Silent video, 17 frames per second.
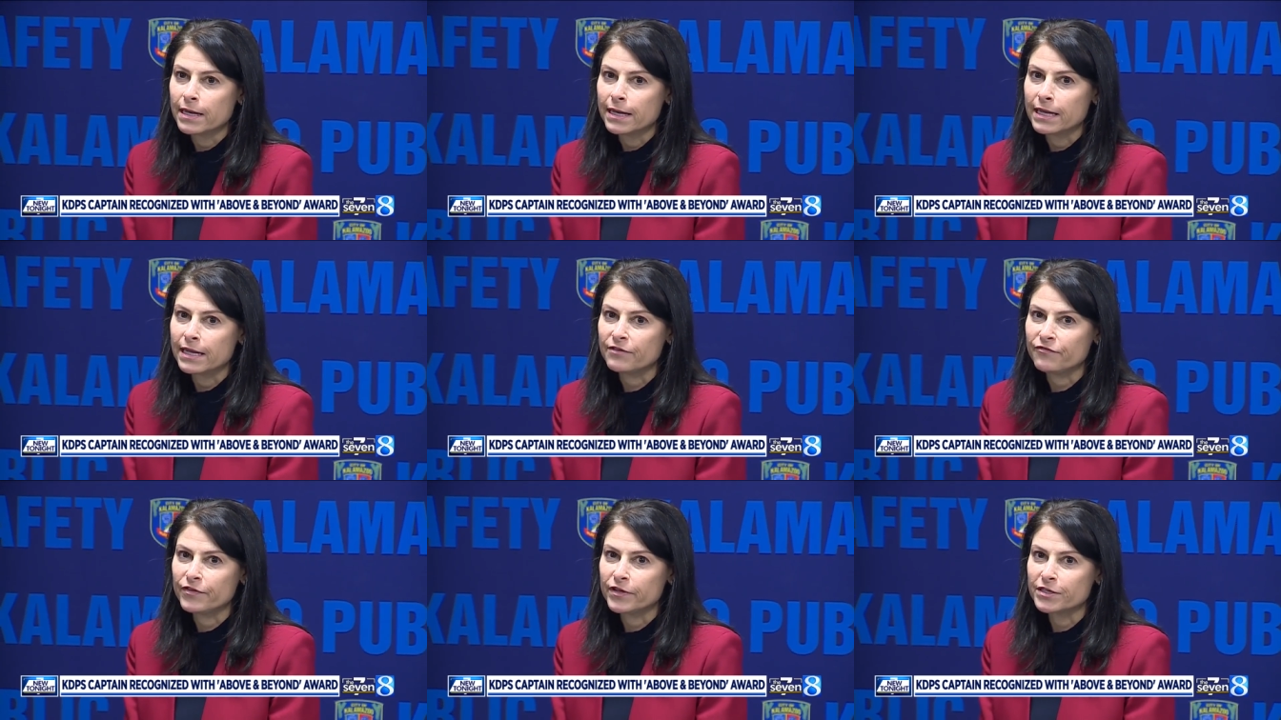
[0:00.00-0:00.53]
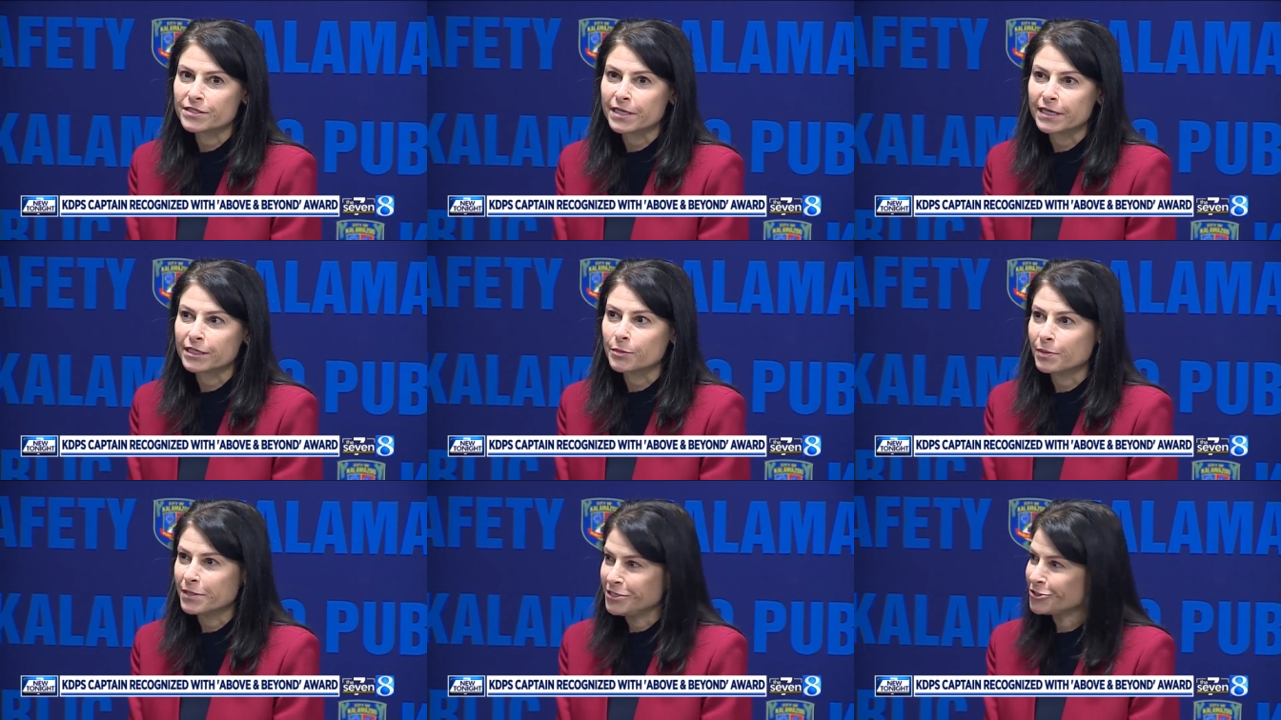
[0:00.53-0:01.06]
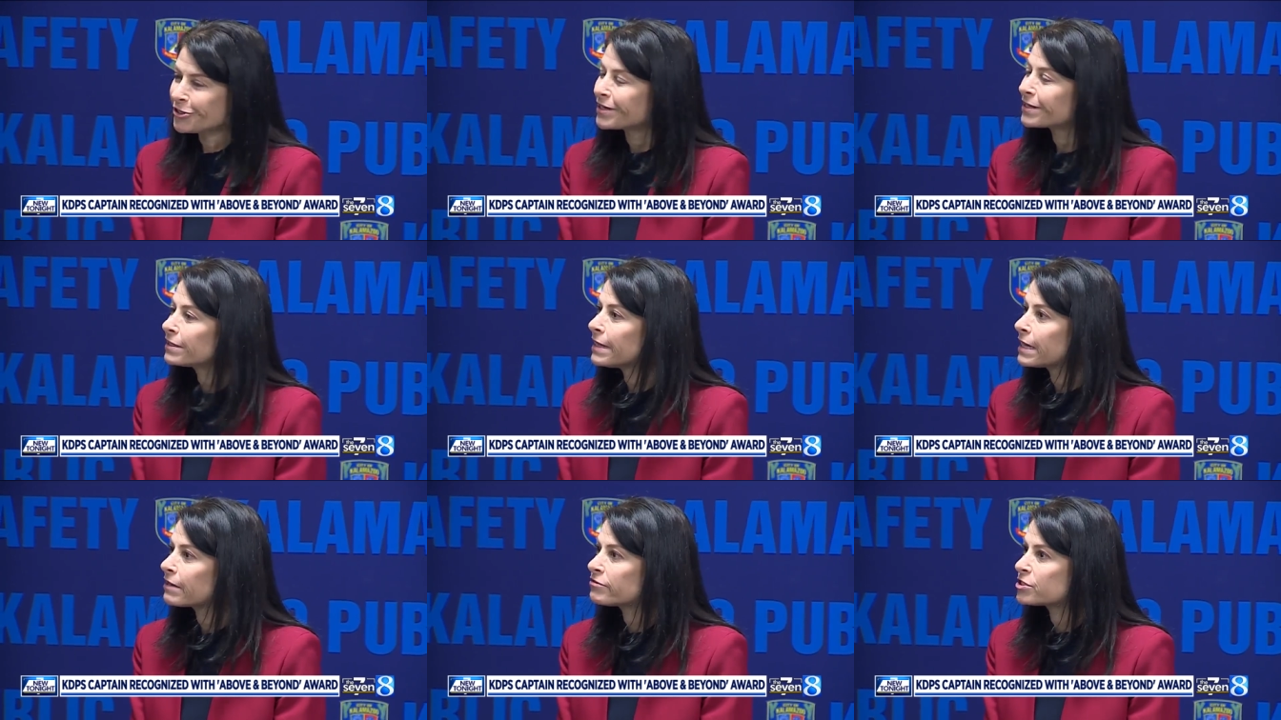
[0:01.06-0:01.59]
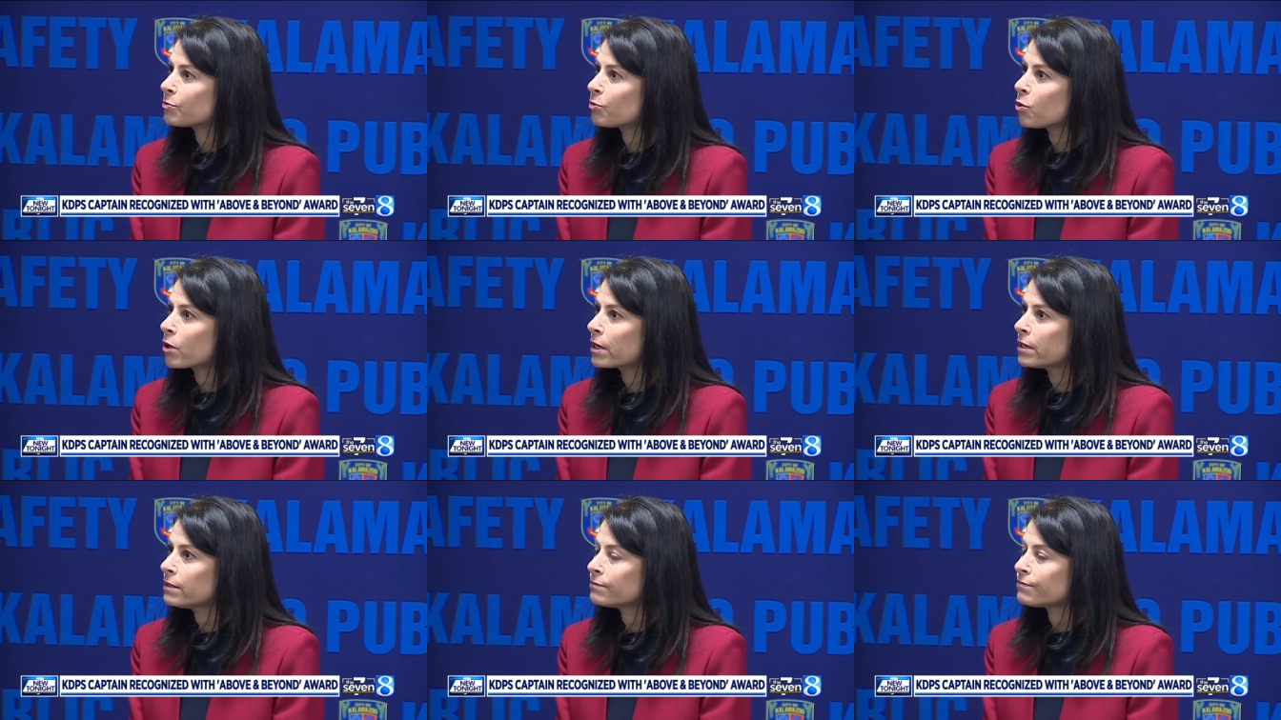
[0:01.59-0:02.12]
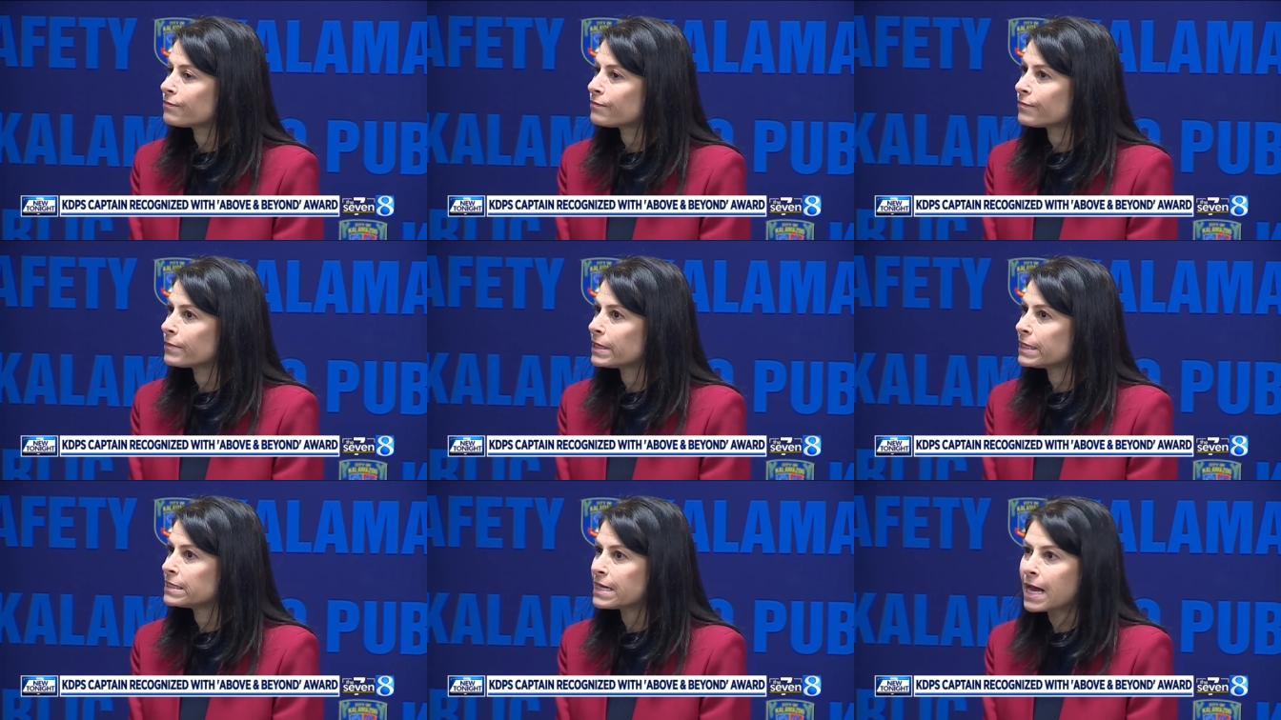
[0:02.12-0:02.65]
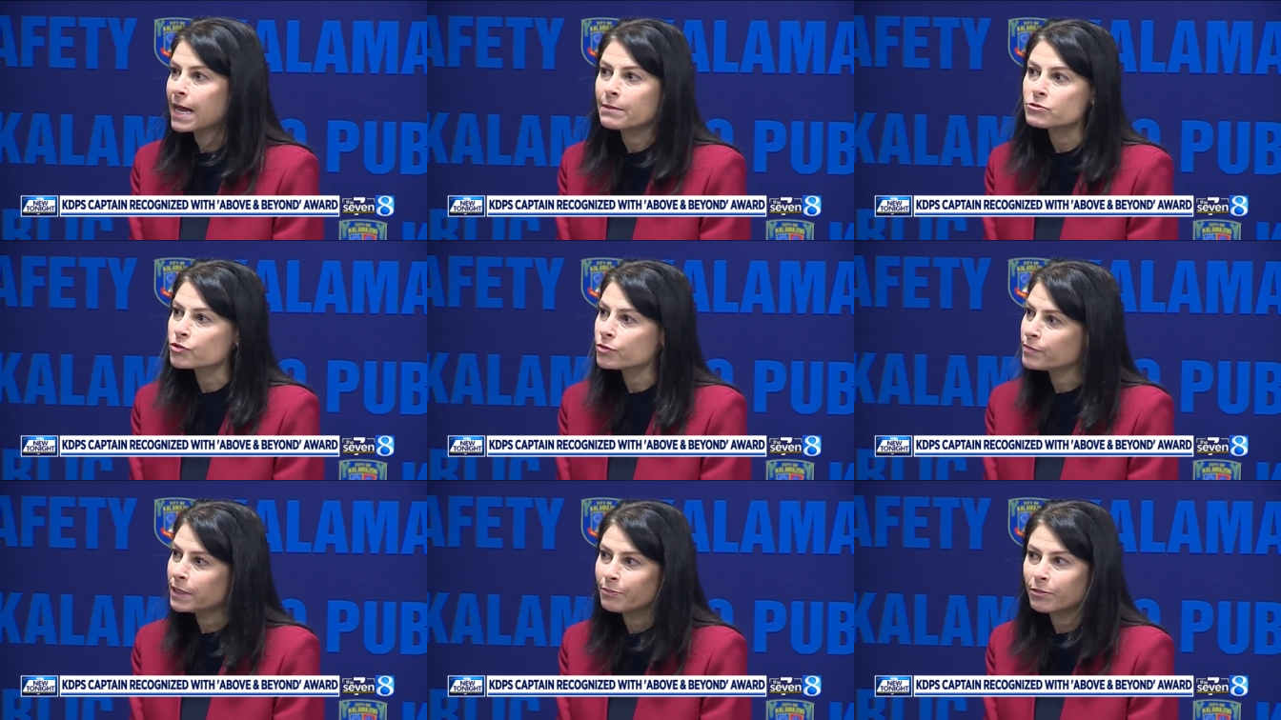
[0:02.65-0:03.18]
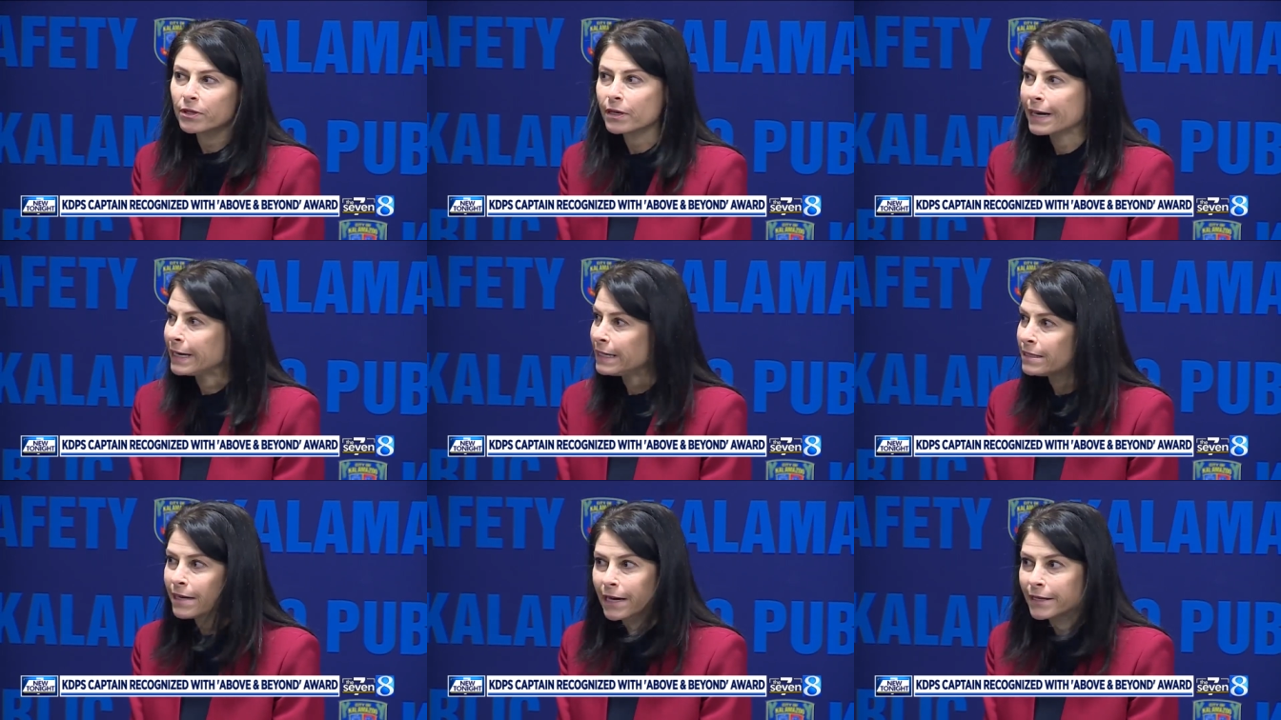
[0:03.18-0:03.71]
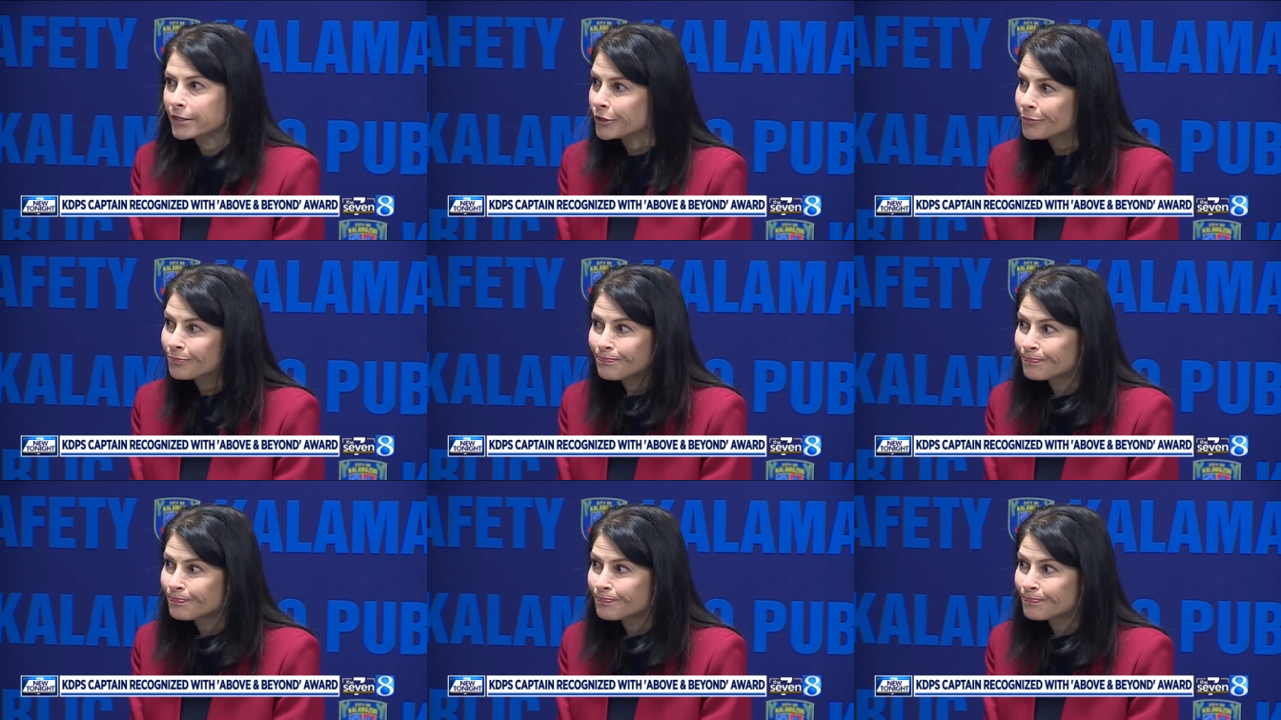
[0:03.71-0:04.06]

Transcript: it feels like the police are getting a lot of support, and times when people are hating on you.